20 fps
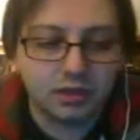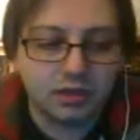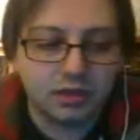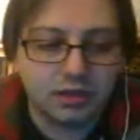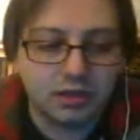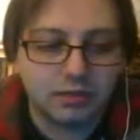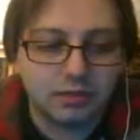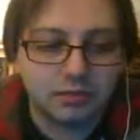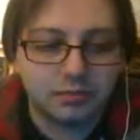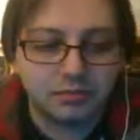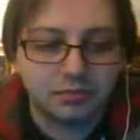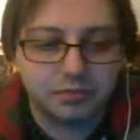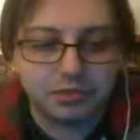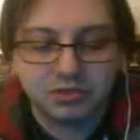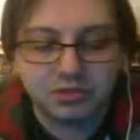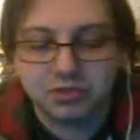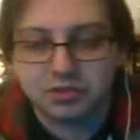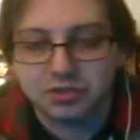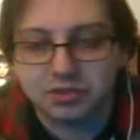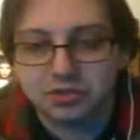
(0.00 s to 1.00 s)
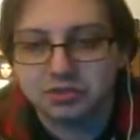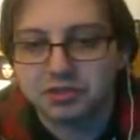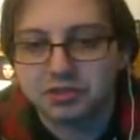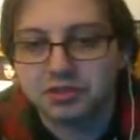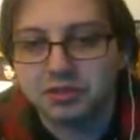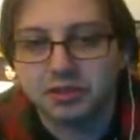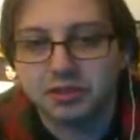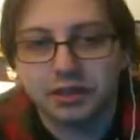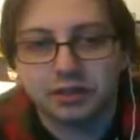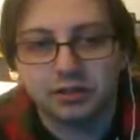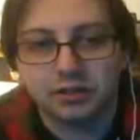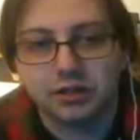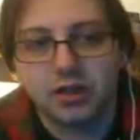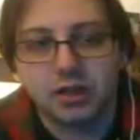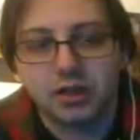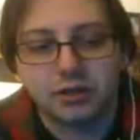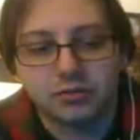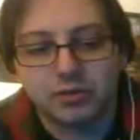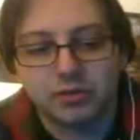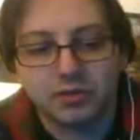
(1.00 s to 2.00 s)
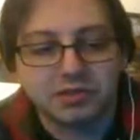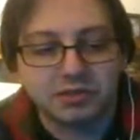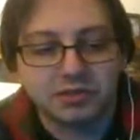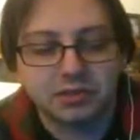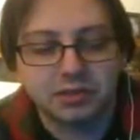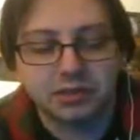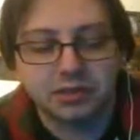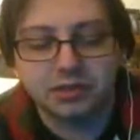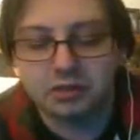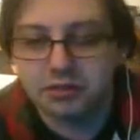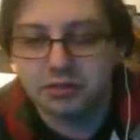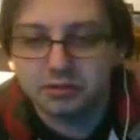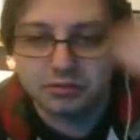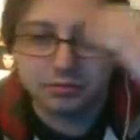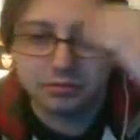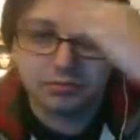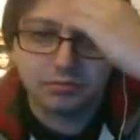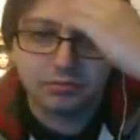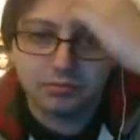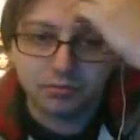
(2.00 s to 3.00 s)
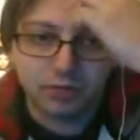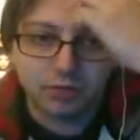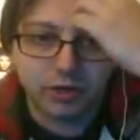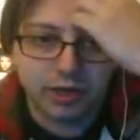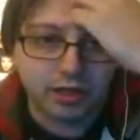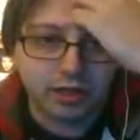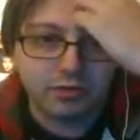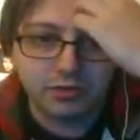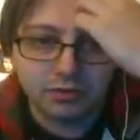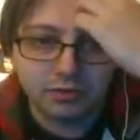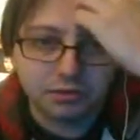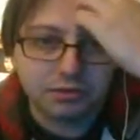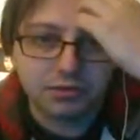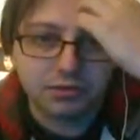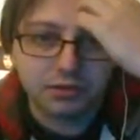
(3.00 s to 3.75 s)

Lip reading: Because you still see like Lana wrestling and what have you.